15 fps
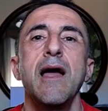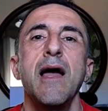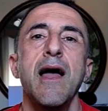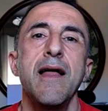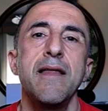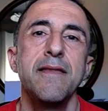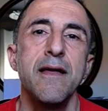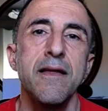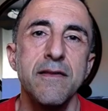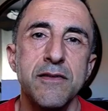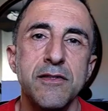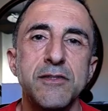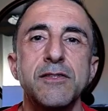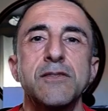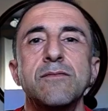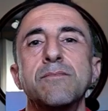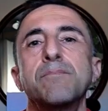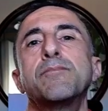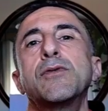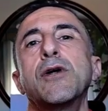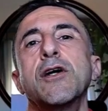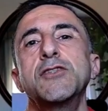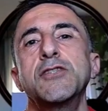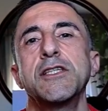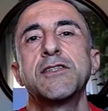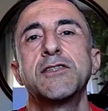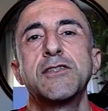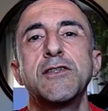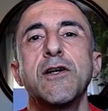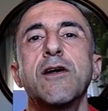and then this
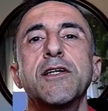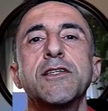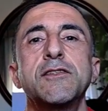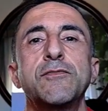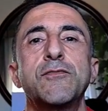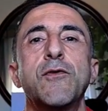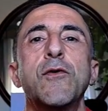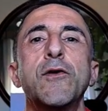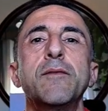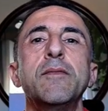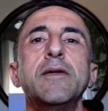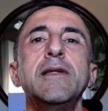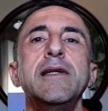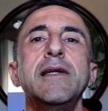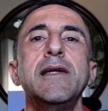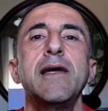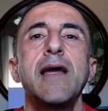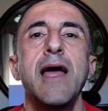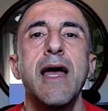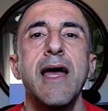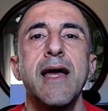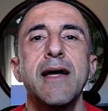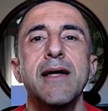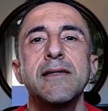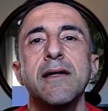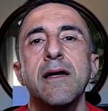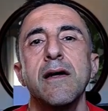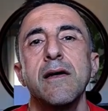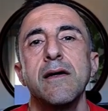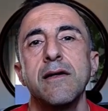project starts formally
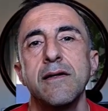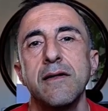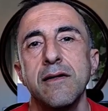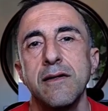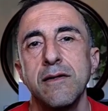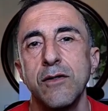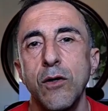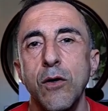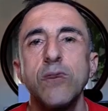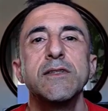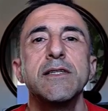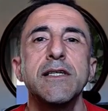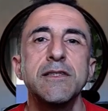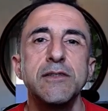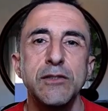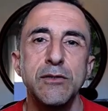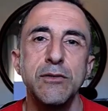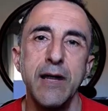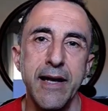and goes into